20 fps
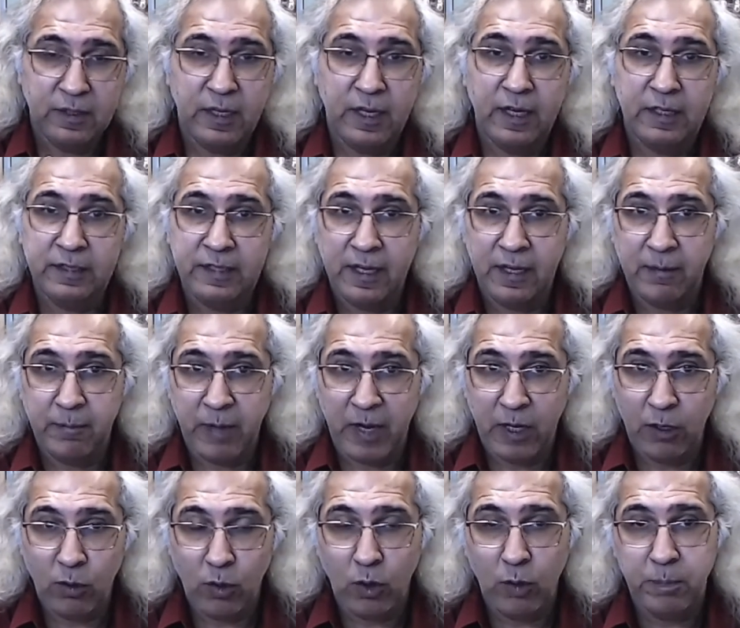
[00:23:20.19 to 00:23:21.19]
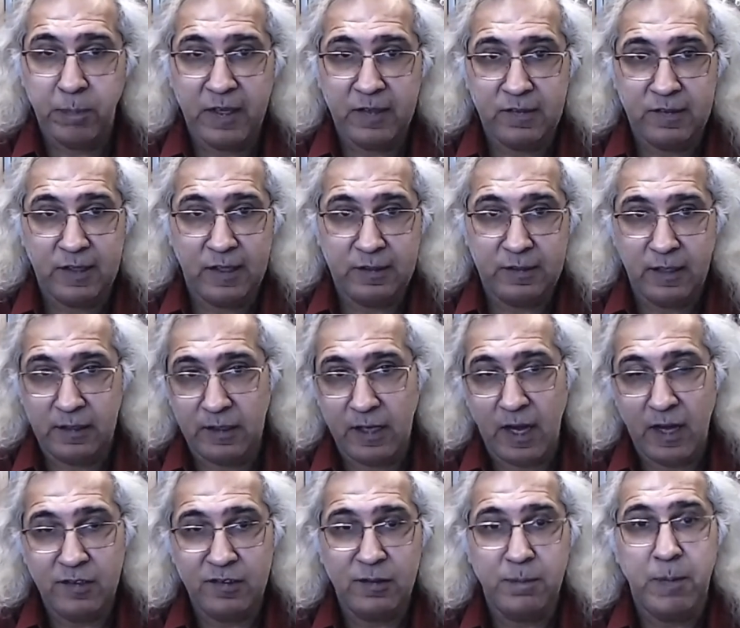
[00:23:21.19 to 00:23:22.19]
And then my hope is that the
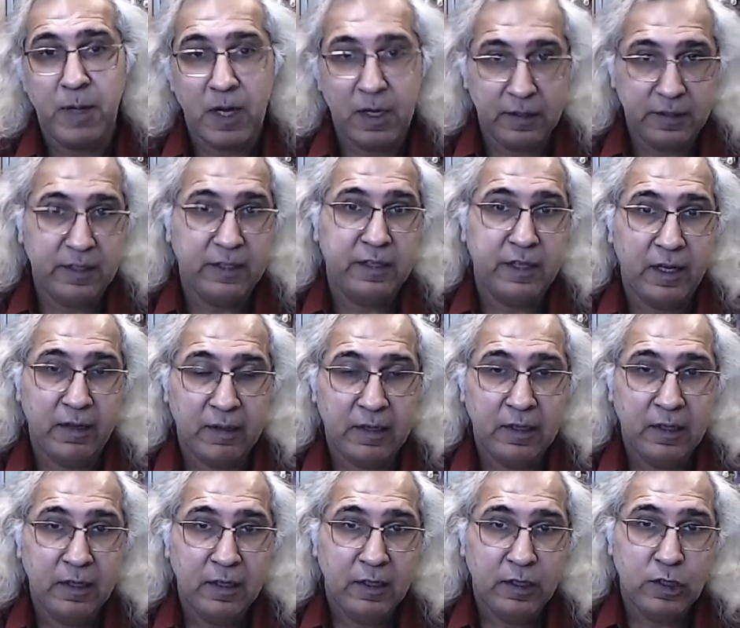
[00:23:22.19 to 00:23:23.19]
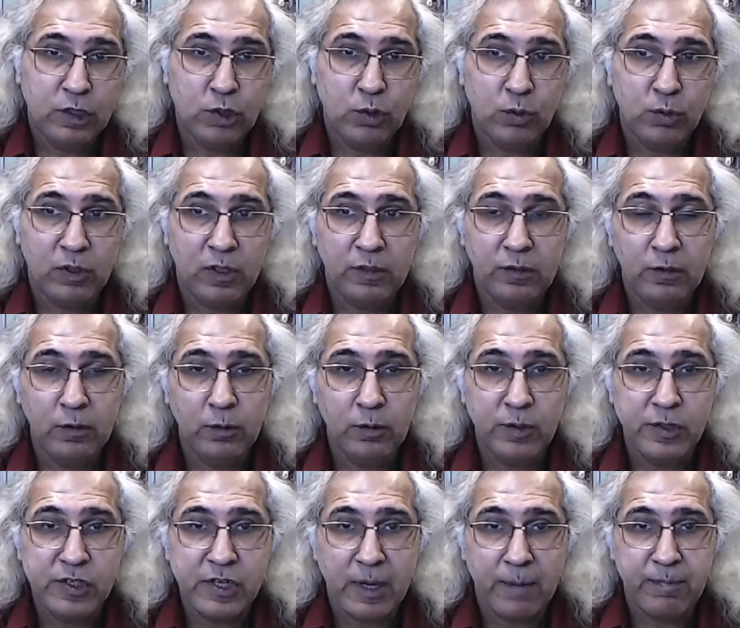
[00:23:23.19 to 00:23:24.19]
last part that I'll do to
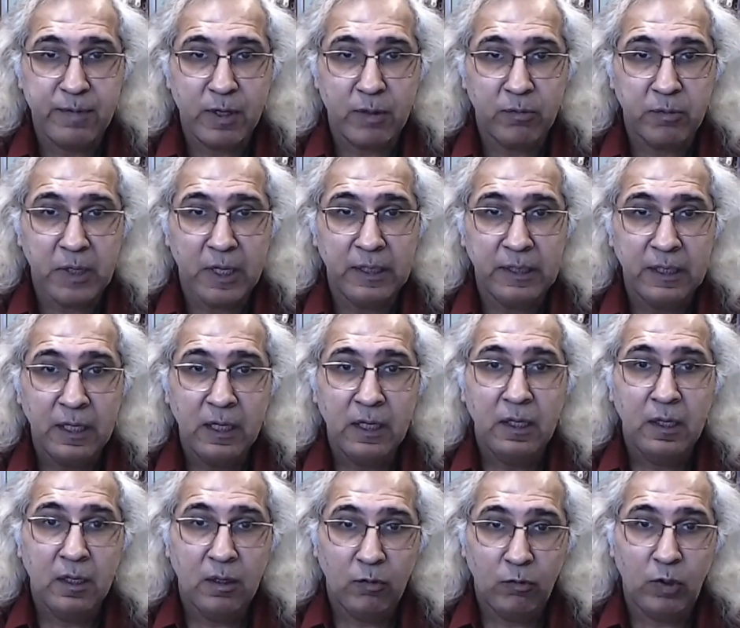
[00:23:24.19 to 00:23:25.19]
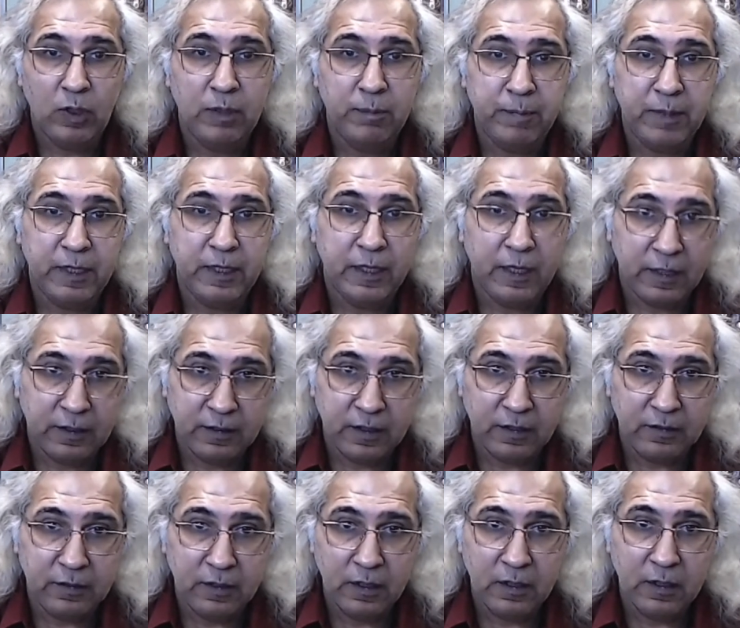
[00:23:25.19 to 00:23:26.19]
conclude chapter one will be in the
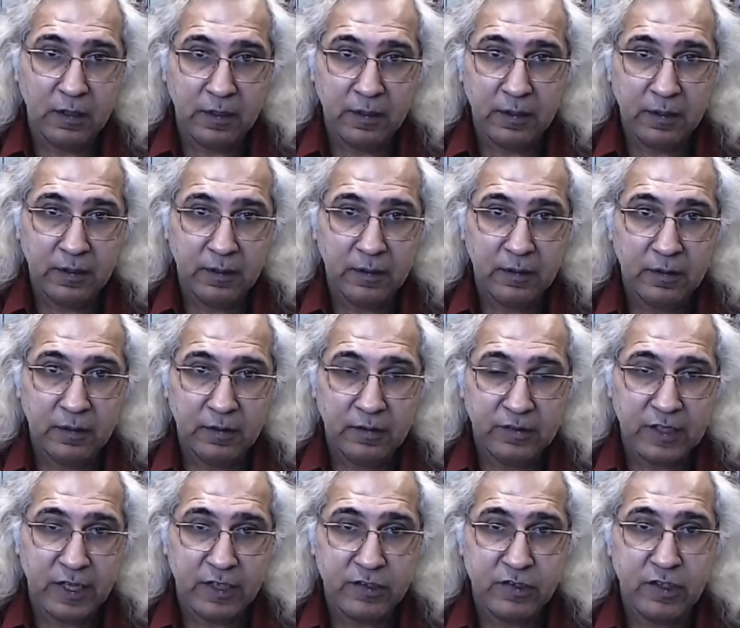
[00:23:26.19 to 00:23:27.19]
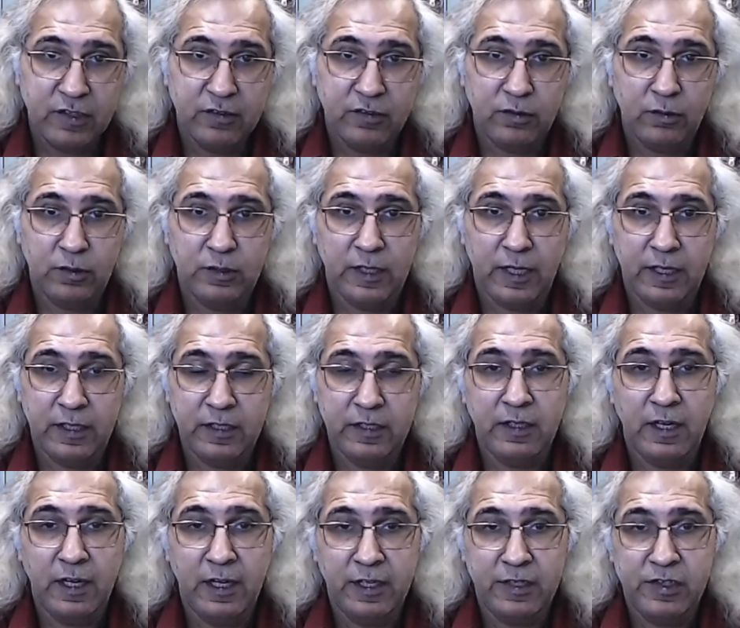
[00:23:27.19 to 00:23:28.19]
third section. So the
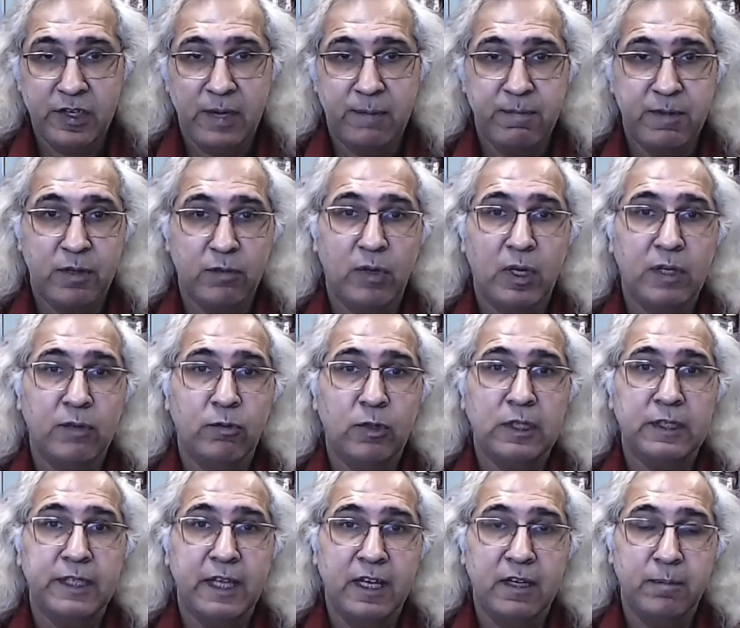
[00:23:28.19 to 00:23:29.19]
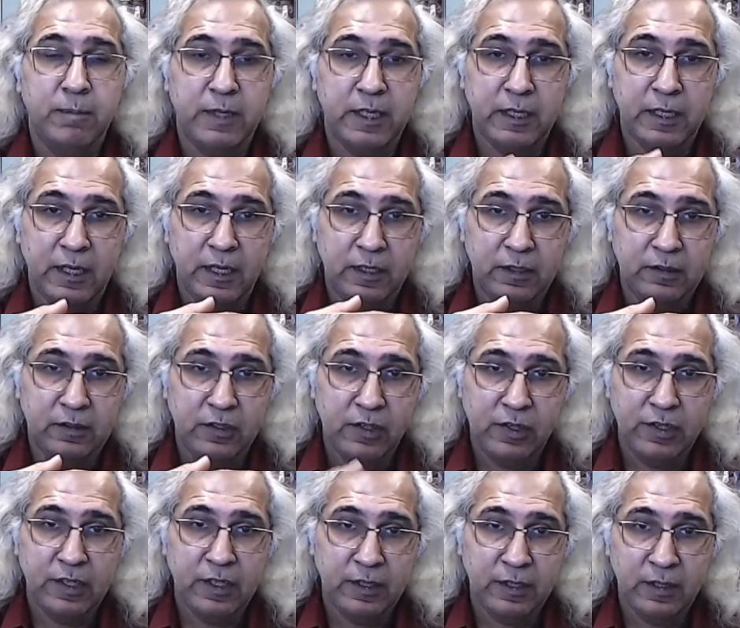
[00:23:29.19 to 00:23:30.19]
entire chapter one will then be in
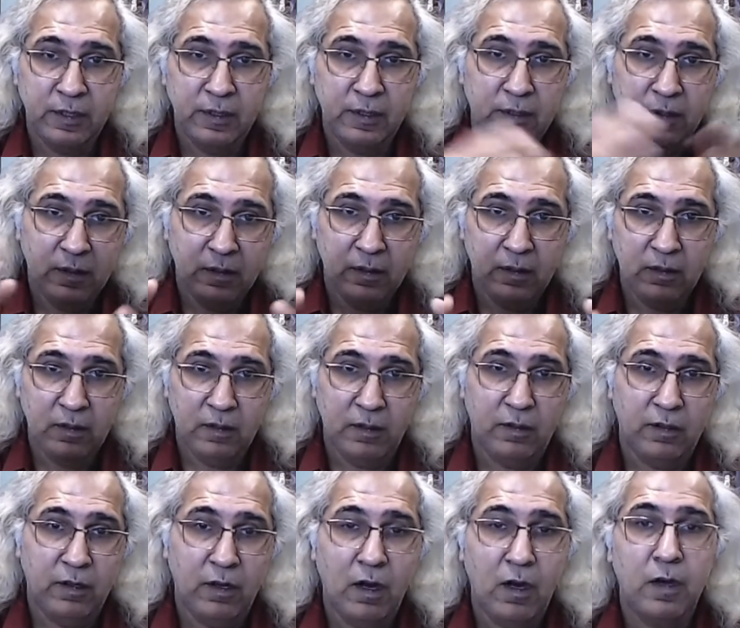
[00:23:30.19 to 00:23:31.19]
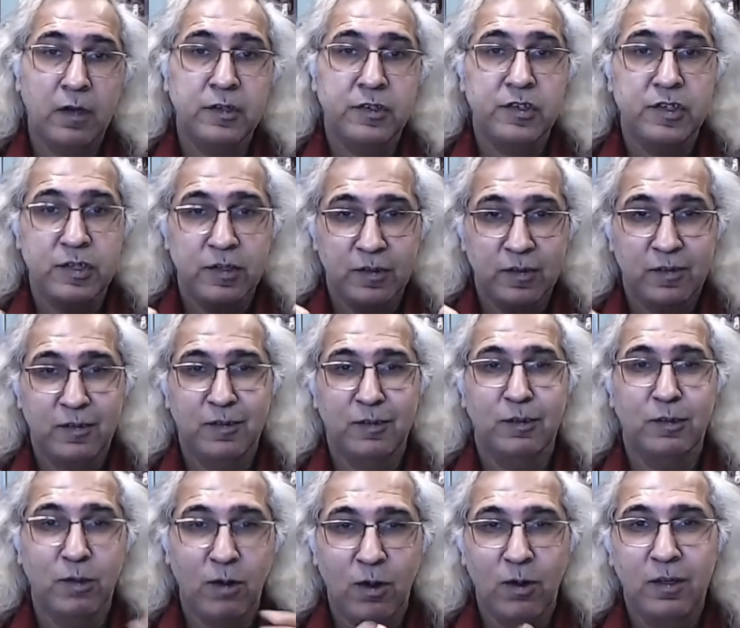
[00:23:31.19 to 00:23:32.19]
three large,
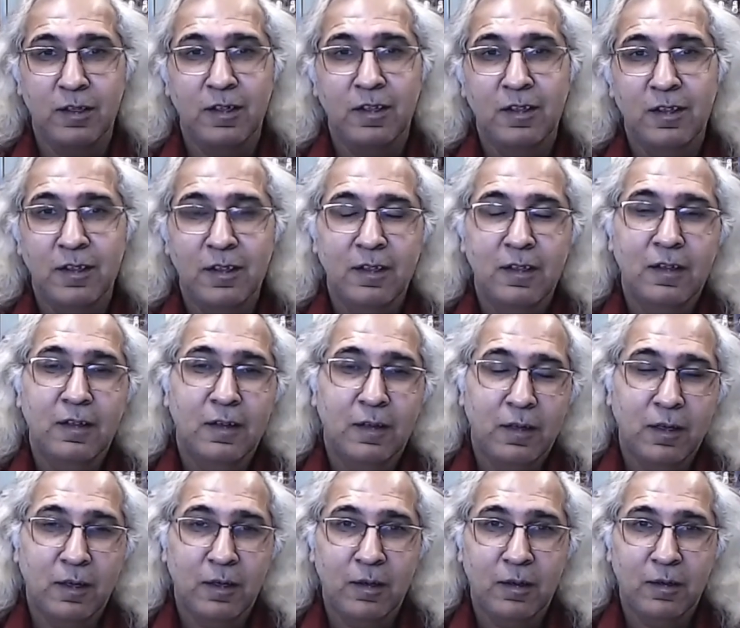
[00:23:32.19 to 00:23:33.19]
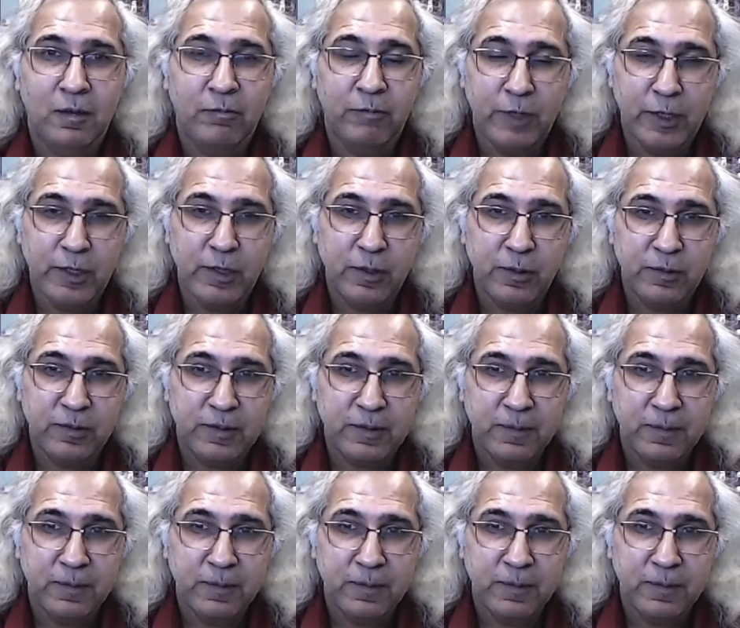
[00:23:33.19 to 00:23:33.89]
long uh, videos.